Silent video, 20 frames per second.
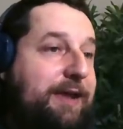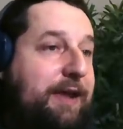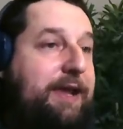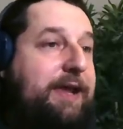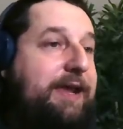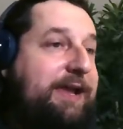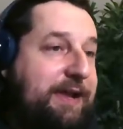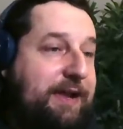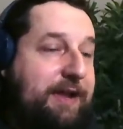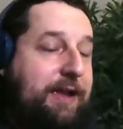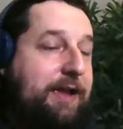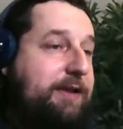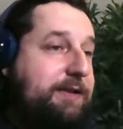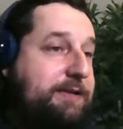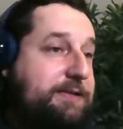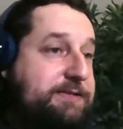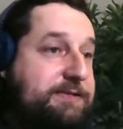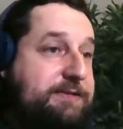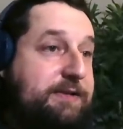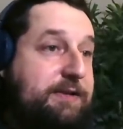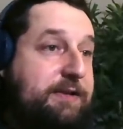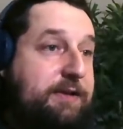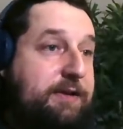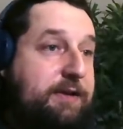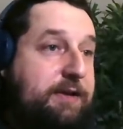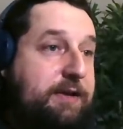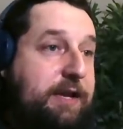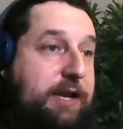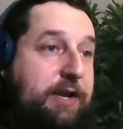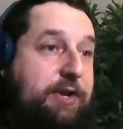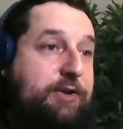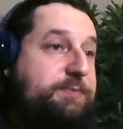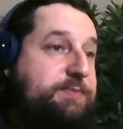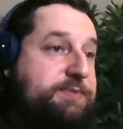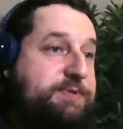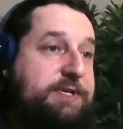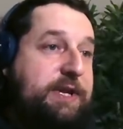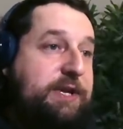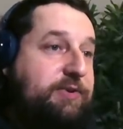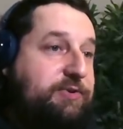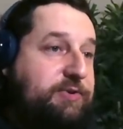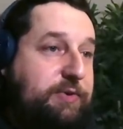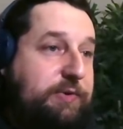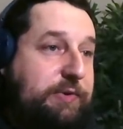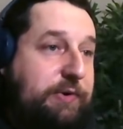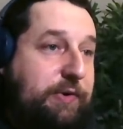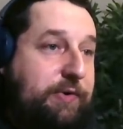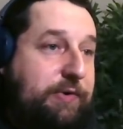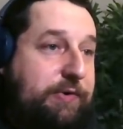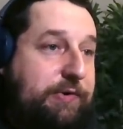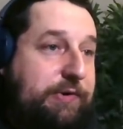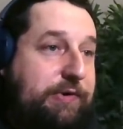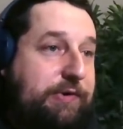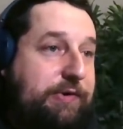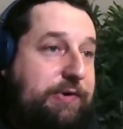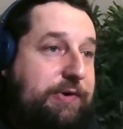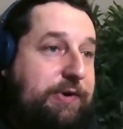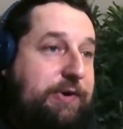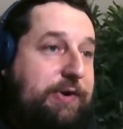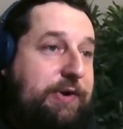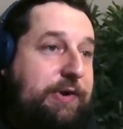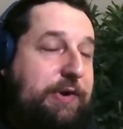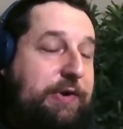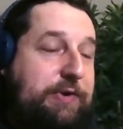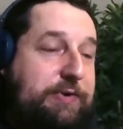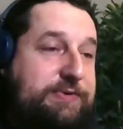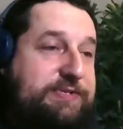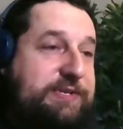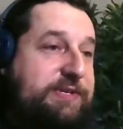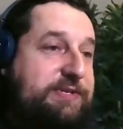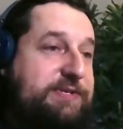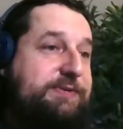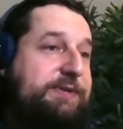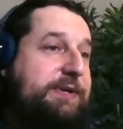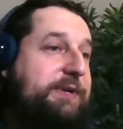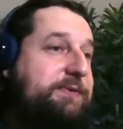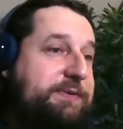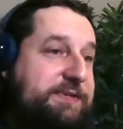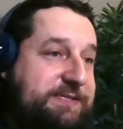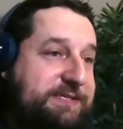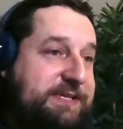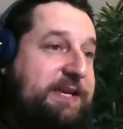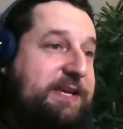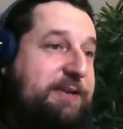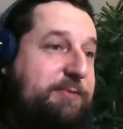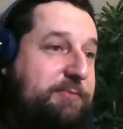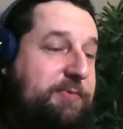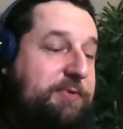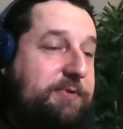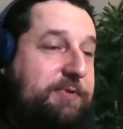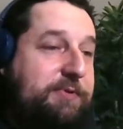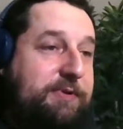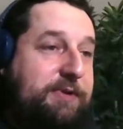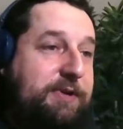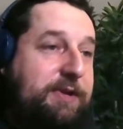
eight guys in upstate new york who sit around a table